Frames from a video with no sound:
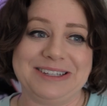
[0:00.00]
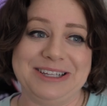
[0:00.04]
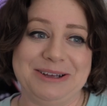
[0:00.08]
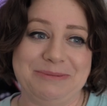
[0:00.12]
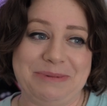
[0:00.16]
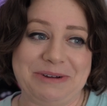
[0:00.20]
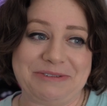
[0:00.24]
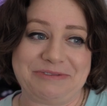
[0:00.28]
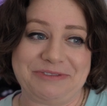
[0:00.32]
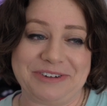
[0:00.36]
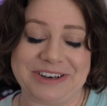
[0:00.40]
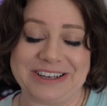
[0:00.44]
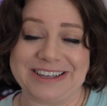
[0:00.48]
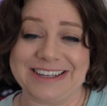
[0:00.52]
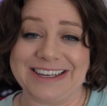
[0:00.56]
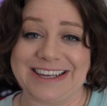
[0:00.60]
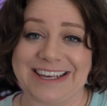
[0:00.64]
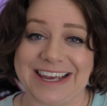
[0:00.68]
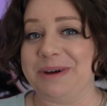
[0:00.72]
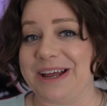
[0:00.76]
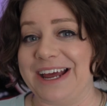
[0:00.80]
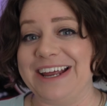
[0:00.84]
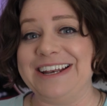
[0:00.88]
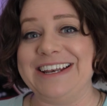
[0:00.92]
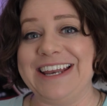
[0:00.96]
a little bit fiddly,
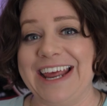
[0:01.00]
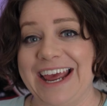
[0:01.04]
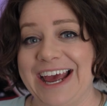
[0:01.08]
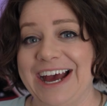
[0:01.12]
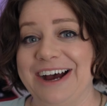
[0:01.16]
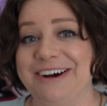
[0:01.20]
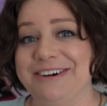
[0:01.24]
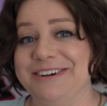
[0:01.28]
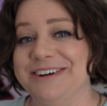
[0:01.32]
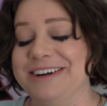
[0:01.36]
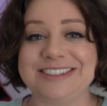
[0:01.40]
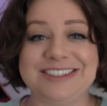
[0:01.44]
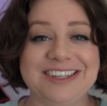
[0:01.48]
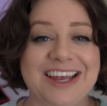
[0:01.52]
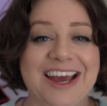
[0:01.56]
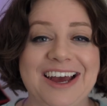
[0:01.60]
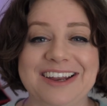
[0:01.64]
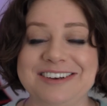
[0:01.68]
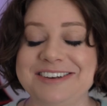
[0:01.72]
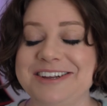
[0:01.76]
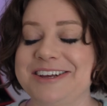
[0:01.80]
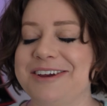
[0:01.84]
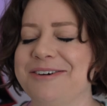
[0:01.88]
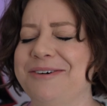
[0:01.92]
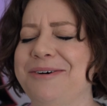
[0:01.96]
but now
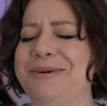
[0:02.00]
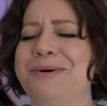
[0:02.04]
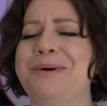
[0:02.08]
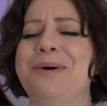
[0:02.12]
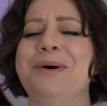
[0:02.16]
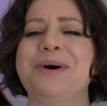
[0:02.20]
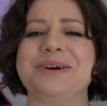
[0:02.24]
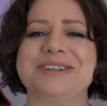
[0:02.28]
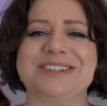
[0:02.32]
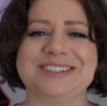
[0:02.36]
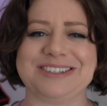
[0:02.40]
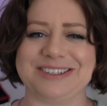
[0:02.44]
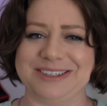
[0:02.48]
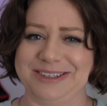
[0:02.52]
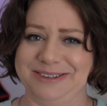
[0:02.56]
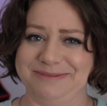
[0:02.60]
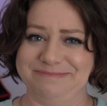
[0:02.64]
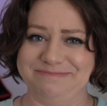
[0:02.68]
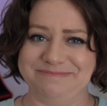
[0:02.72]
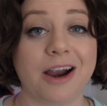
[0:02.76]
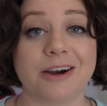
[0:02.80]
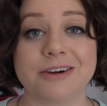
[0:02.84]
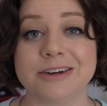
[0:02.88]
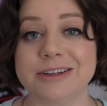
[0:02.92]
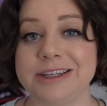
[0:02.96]
sounding awesome.
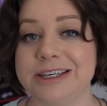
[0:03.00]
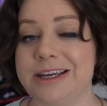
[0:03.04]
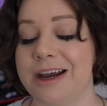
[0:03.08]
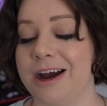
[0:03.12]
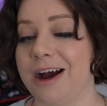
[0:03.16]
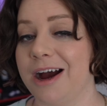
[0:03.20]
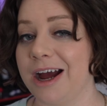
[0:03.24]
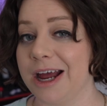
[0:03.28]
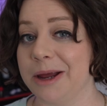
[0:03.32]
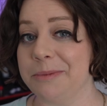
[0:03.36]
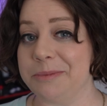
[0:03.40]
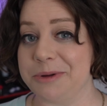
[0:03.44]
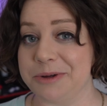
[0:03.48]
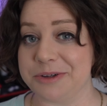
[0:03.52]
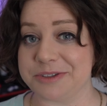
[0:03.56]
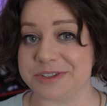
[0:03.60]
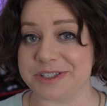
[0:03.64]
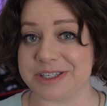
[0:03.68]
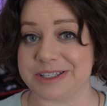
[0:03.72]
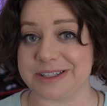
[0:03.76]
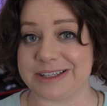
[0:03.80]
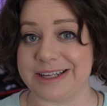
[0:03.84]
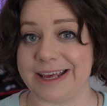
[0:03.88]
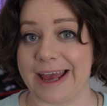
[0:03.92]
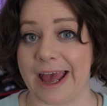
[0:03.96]
Currently, I'm
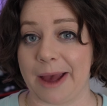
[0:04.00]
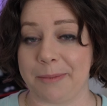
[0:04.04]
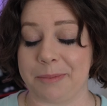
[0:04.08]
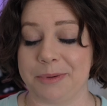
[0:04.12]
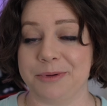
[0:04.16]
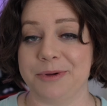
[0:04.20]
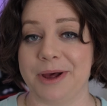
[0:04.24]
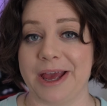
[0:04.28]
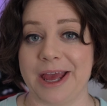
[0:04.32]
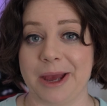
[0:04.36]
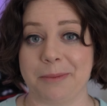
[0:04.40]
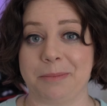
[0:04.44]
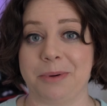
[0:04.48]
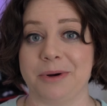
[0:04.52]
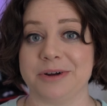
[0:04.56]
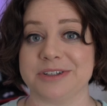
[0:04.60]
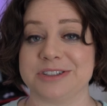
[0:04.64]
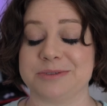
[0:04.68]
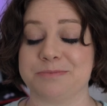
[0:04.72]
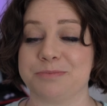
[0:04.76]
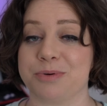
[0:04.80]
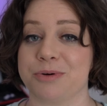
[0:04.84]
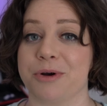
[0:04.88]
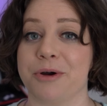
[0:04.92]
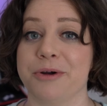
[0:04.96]
using the Apple
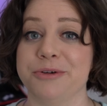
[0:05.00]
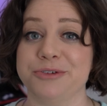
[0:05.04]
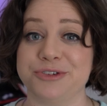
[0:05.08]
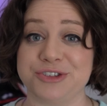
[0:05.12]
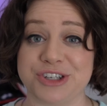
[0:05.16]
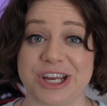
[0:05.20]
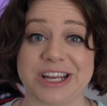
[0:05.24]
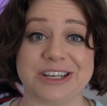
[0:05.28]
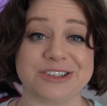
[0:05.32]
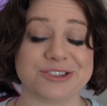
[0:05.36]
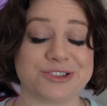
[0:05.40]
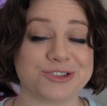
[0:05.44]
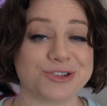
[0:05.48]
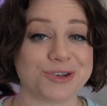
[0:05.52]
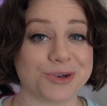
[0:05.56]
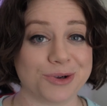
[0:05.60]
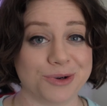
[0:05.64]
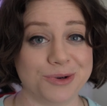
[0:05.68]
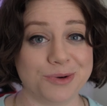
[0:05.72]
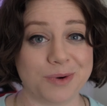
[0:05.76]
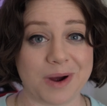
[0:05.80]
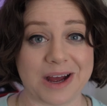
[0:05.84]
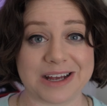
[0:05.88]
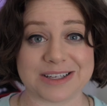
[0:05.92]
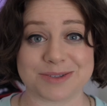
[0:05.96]
AirPods Pro Gen
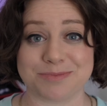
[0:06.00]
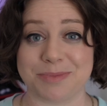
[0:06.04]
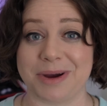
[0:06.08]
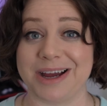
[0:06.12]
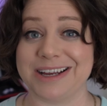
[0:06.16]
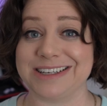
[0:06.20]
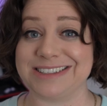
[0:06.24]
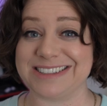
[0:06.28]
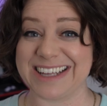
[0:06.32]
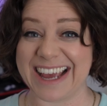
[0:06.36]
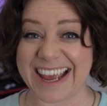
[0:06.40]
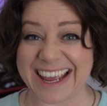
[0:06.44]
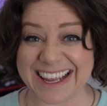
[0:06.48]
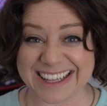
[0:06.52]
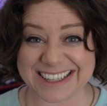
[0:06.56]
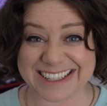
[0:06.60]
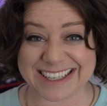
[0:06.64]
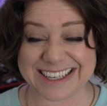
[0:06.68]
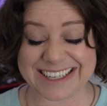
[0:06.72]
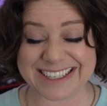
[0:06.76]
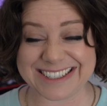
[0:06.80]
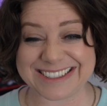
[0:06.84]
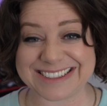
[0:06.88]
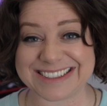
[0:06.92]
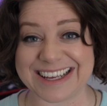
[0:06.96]
2 as my
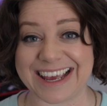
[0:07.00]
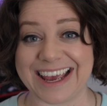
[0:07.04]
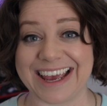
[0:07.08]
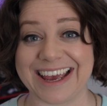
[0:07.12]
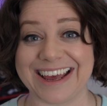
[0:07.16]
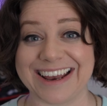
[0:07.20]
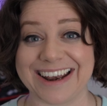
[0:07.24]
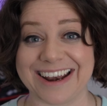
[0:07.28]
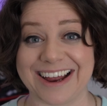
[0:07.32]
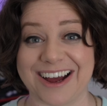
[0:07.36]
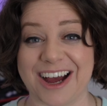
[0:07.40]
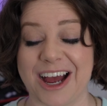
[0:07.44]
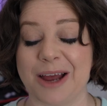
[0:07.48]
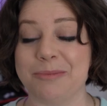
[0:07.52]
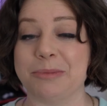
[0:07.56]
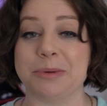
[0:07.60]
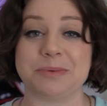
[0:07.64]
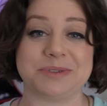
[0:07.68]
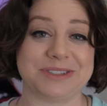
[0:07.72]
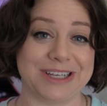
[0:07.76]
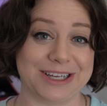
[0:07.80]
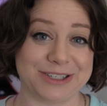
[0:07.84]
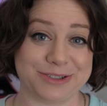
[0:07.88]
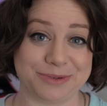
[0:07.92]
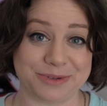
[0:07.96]
dailies, and I'm
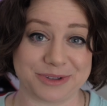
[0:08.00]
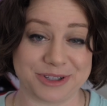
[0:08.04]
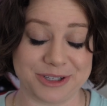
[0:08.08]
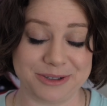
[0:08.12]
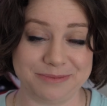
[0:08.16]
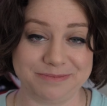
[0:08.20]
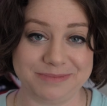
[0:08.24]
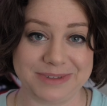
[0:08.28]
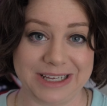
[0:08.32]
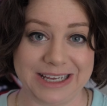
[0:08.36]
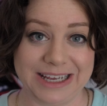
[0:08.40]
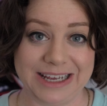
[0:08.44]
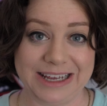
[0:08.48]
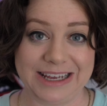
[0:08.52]
obsessed with them.